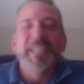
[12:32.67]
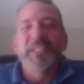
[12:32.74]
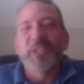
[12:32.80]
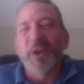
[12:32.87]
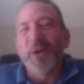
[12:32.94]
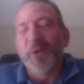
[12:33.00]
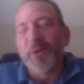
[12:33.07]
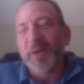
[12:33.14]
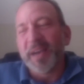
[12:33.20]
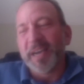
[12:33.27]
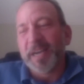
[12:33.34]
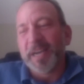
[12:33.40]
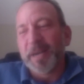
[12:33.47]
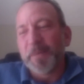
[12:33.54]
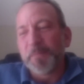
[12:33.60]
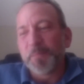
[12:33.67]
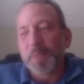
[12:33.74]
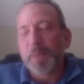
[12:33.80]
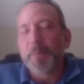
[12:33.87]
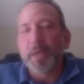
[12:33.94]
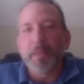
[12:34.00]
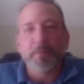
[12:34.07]
So,
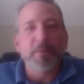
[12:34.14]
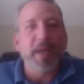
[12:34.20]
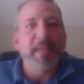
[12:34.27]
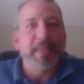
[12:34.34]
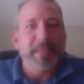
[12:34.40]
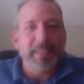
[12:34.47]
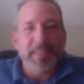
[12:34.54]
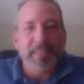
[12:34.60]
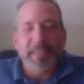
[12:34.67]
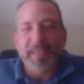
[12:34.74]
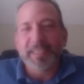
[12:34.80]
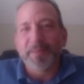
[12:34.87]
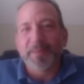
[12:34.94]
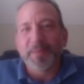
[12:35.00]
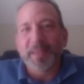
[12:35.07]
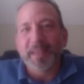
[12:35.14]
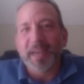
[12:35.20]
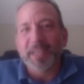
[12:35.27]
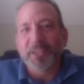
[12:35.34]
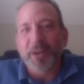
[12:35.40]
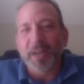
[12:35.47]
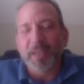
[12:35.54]
but right, that's something
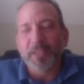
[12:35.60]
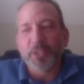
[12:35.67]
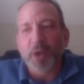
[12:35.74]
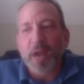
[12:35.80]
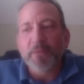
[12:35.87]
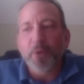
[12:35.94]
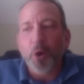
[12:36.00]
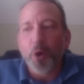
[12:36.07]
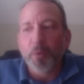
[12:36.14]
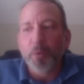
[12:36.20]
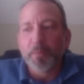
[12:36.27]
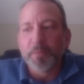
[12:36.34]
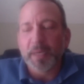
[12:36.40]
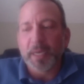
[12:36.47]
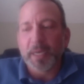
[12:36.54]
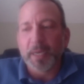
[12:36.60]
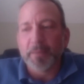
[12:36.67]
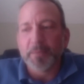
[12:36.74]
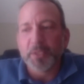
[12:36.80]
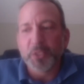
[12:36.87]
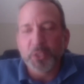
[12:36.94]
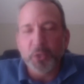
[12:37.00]
that I try to drive home
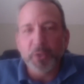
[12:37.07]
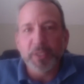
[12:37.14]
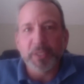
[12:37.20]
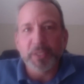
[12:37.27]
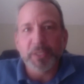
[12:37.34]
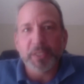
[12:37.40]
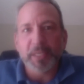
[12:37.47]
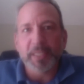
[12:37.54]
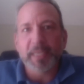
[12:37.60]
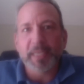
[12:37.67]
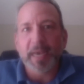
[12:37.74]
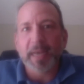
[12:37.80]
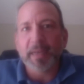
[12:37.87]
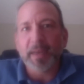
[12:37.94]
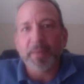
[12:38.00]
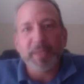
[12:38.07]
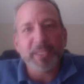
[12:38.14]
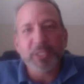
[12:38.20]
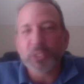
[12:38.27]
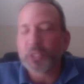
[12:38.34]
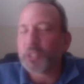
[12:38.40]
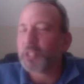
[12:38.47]
to students is that, I
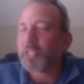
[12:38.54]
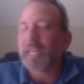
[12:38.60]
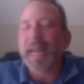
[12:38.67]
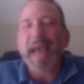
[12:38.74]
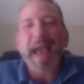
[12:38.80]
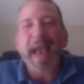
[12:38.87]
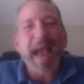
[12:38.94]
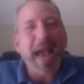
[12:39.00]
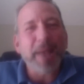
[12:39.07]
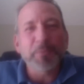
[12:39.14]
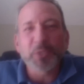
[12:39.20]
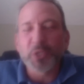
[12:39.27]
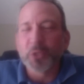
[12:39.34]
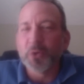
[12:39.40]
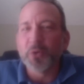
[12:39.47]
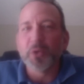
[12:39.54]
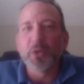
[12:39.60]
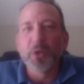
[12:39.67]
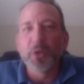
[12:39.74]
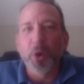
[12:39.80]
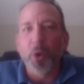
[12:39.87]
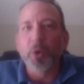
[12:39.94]
mean, this is just an
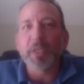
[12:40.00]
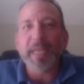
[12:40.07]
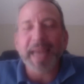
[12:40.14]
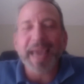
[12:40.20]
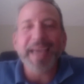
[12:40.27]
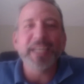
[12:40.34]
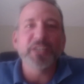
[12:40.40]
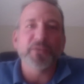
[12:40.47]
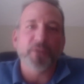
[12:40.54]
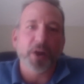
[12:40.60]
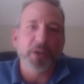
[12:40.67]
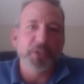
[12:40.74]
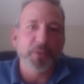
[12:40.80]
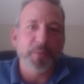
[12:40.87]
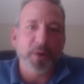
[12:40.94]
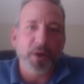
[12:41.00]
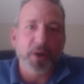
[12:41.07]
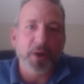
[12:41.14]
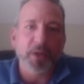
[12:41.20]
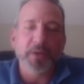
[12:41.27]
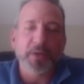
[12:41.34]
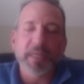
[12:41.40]
absolute golden age for
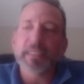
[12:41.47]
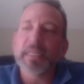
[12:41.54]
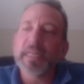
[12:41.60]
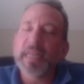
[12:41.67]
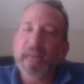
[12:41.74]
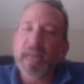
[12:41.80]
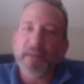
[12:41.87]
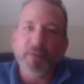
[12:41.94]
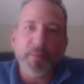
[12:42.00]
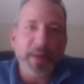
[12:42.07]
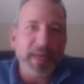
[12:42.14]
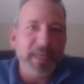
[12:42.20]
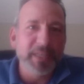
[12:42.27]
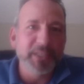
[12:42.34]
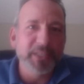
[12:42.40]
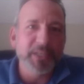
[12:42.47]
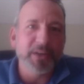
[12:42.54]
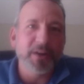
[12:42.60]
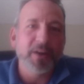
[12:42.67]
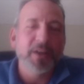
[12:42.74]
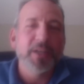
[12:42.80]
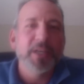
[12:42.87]
entrepreneurs, right? It has never been
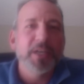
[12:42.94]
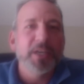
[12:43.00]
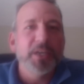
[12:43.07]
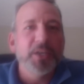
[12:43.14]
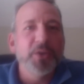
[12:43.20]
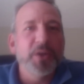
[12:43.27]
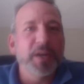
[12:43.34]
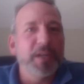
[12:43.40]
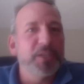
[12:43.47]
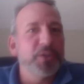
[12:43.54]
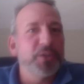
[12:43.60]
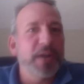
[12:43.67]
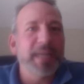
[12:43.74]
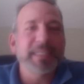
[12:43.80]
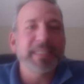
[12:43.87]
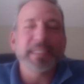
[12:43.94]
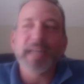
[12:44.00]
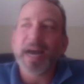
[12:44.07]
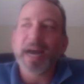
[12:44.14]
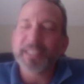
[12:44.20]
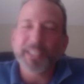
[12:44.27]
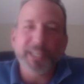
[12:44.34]
easier. You can address
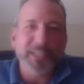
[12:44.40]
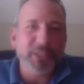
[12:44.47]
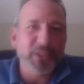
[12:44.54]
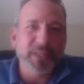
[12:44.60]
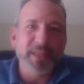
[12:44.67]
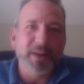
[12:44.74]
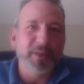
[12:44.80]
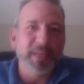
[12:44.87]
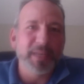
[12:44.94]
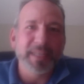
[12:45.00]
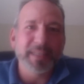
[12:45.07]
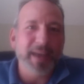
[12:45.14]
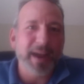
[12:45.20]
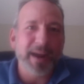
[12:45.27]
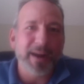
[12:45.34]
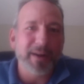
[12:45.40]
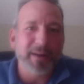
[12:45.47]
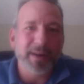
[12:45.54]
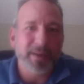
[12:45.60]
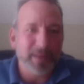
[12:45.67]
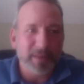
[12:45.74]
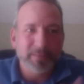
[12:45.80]
not just, you know, the
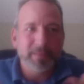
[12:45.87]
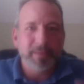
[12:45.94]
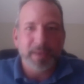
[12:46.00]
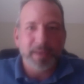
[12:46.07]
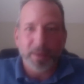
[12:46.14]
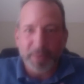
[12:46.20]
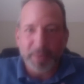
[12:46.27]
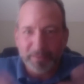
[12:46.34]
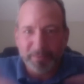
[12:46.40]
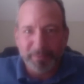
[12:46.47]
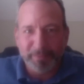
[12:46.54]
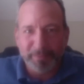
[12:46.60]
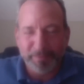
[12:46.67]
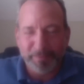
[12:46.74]
entire, I mean,